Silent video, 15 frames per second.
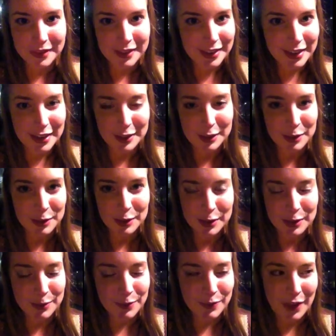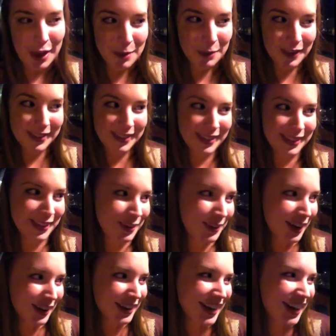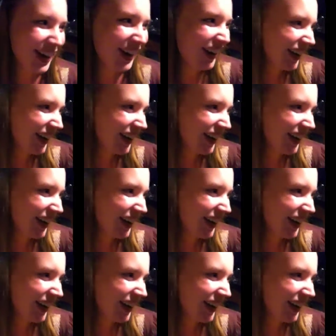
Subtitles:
See, it's just famous around here.